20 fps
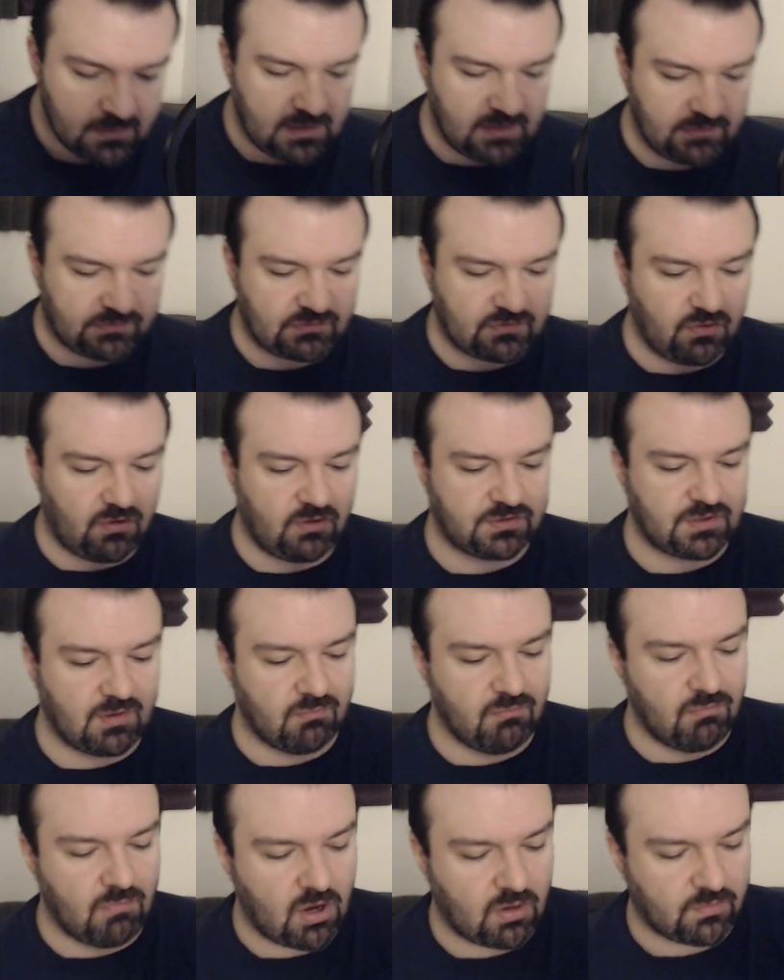It's called
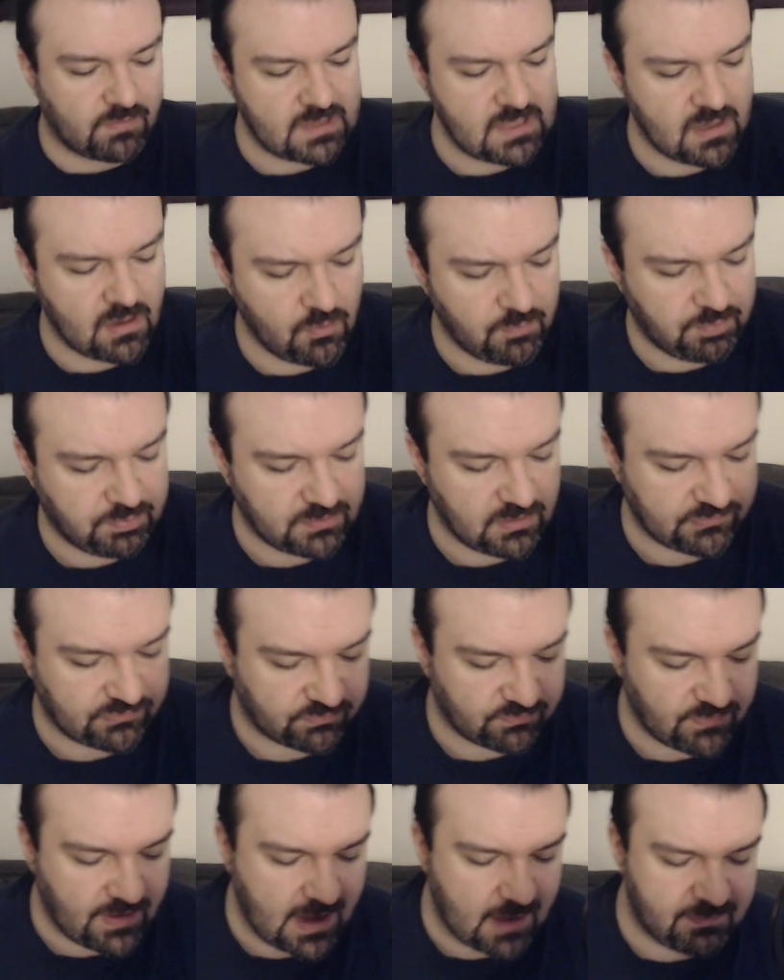Mario
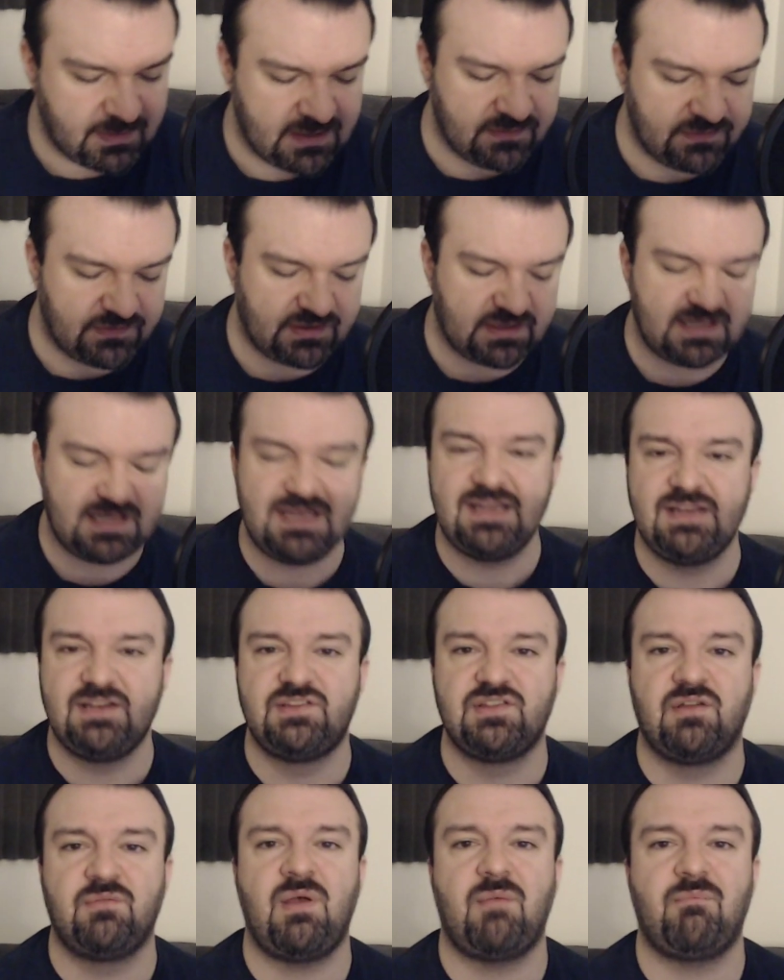plus Rabbids
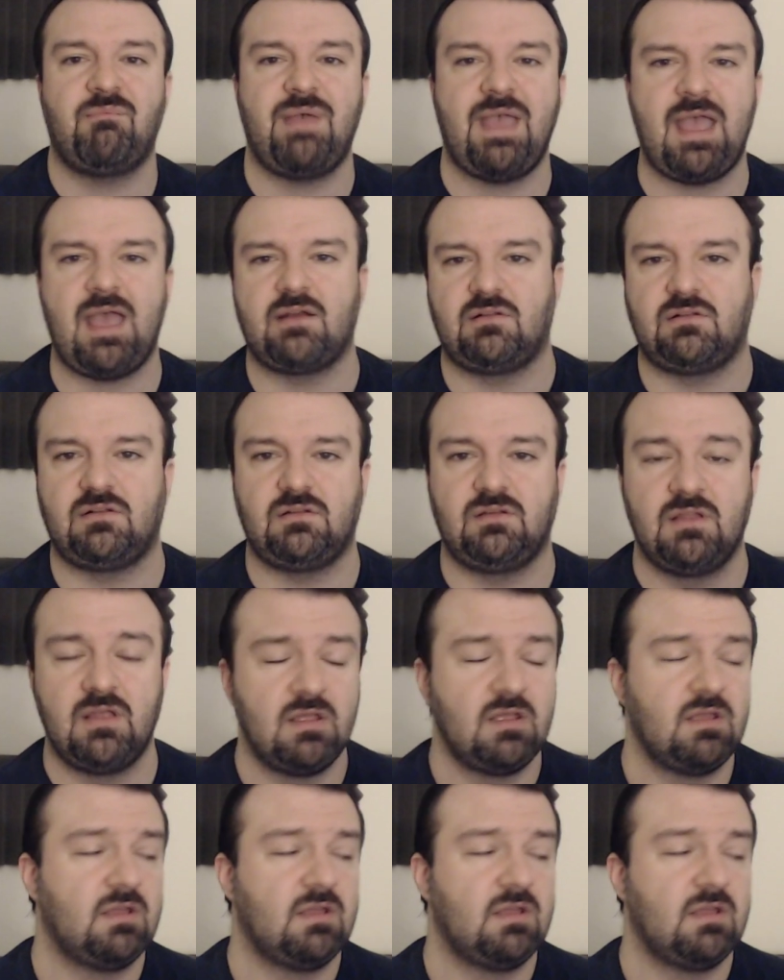Kingdom Battle.